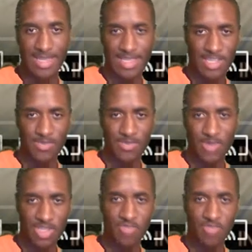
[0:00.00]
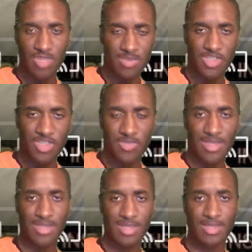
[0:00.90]
At this point, you want to be
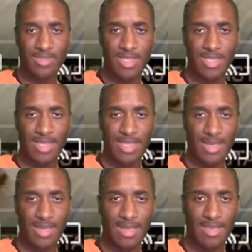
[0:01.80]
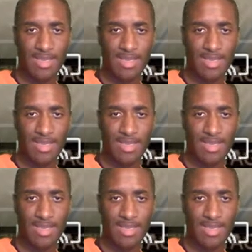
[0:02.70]
sprinting to the end line,